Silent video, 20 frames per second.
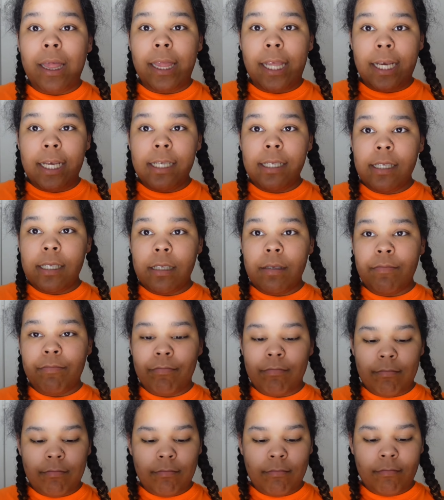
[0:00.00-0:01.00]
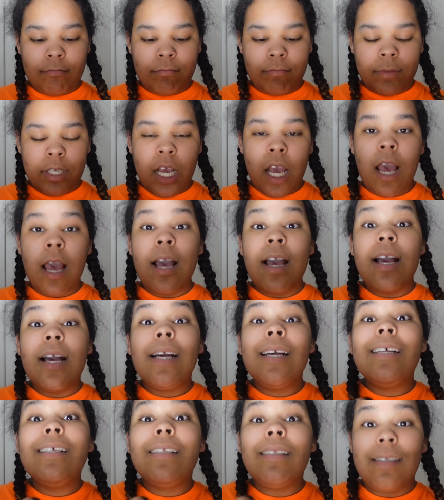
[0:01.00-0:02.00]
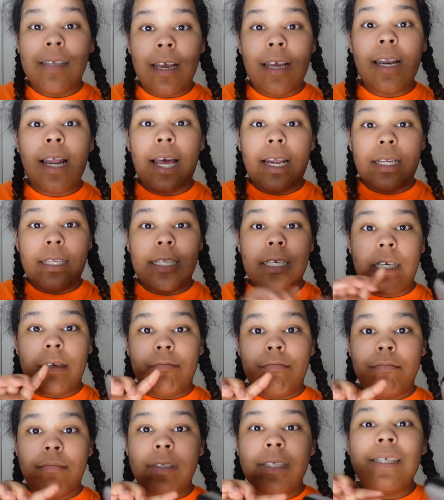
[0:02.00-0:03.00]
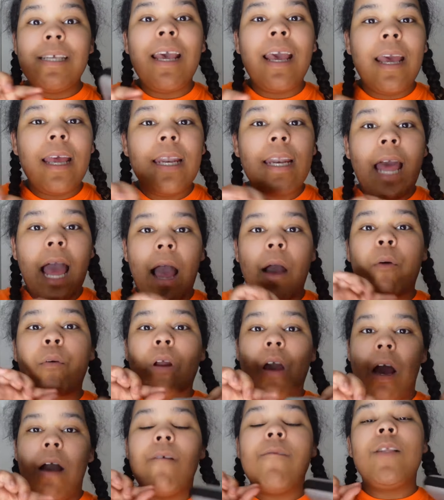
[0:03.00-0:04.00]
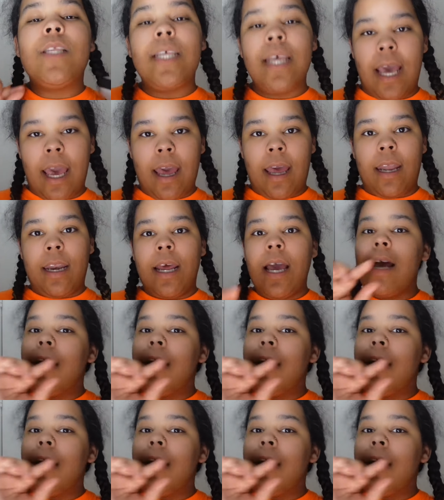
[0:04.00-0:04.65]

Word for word: this 10 out of 10. 10 out of 10.